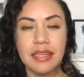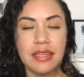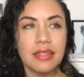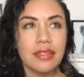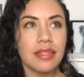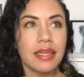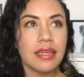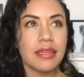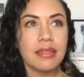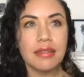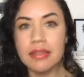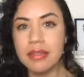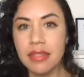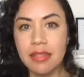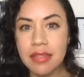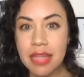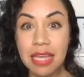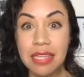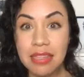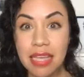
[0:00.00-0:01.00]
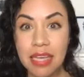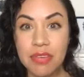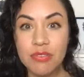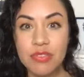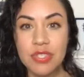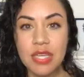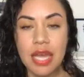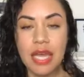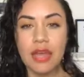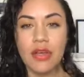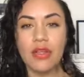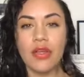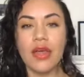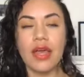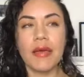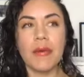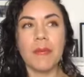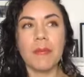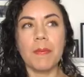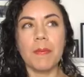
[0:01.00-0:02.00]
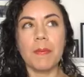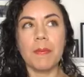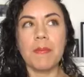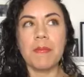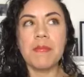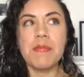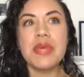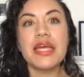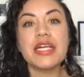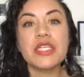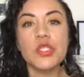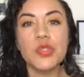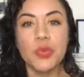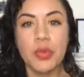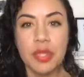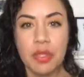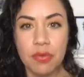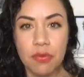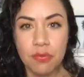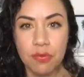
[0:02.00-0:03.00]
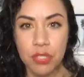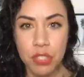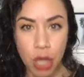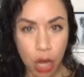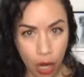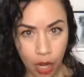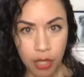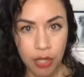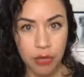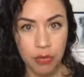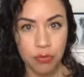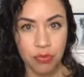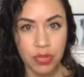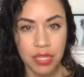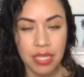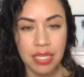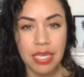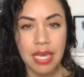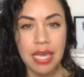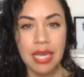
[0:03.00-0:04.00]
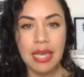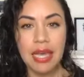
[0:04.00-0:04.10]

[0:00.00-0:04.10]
like that lifestyle mixed with photography.